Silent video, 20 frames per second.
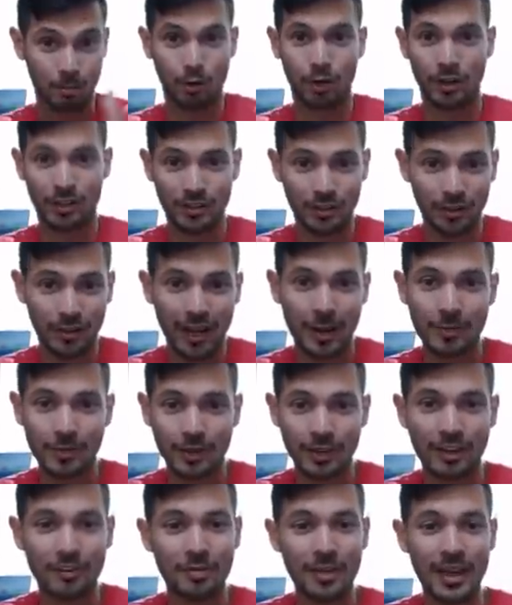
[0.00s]
products on
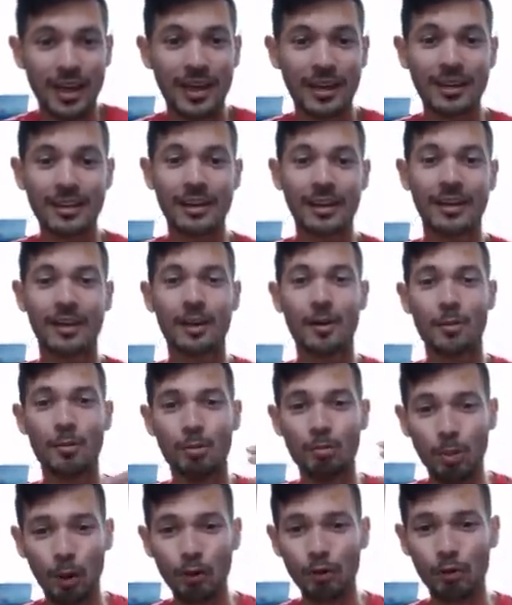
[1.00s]
Amazon F B A,
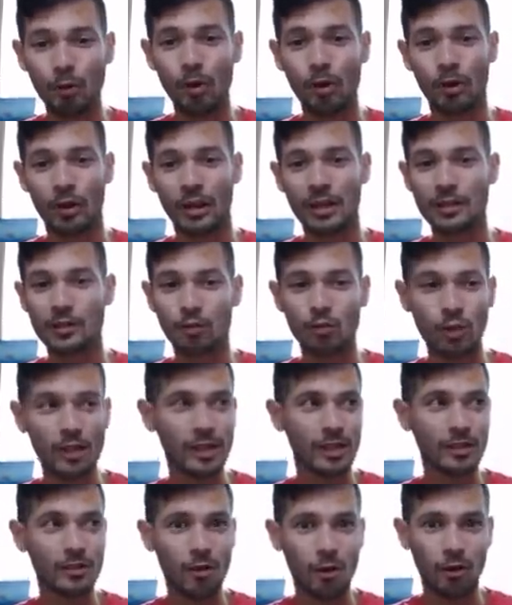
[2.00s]
both work. It's
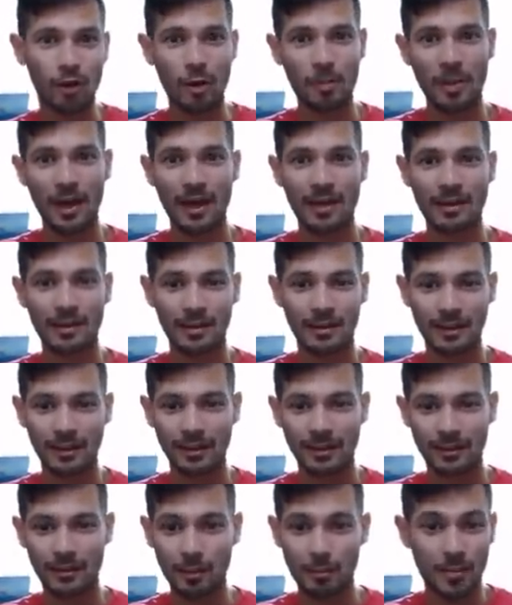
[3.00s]
really not about
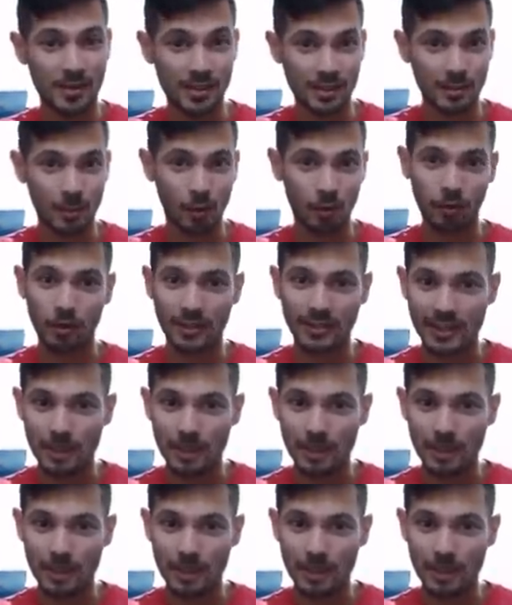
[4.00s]
the business model, because